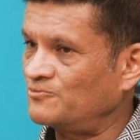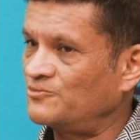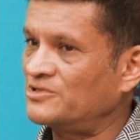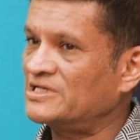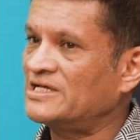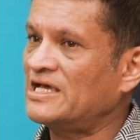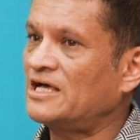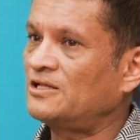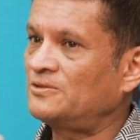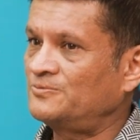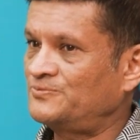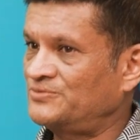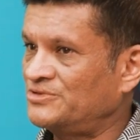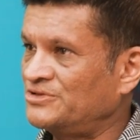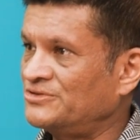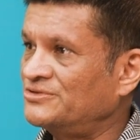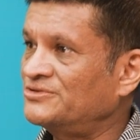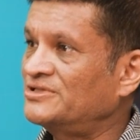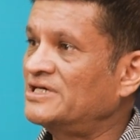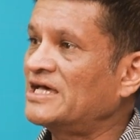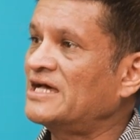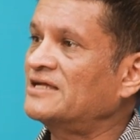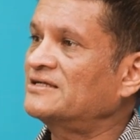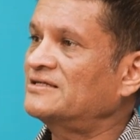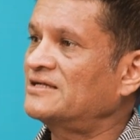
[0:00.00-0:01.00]
We help you
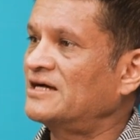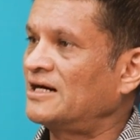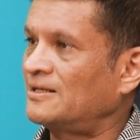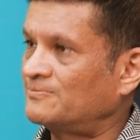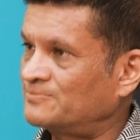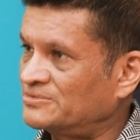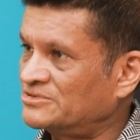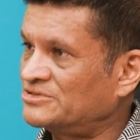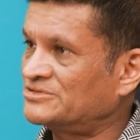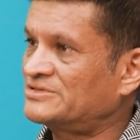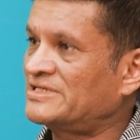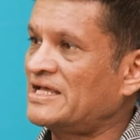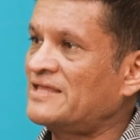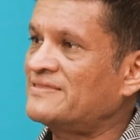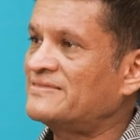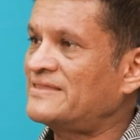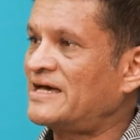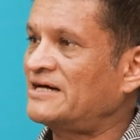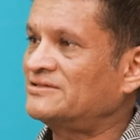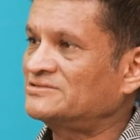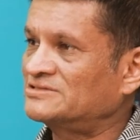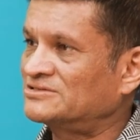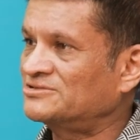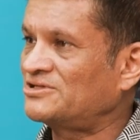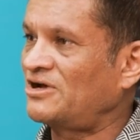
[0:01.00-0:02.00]
get up to
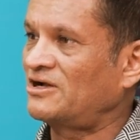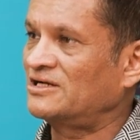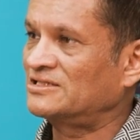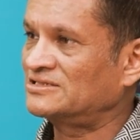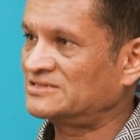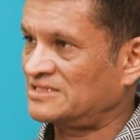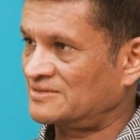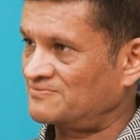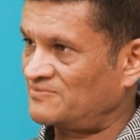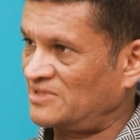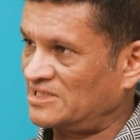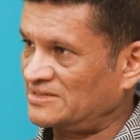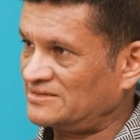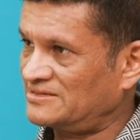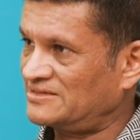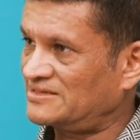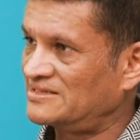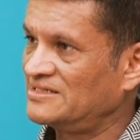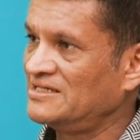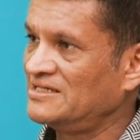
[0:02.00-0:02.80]
$10,000 a month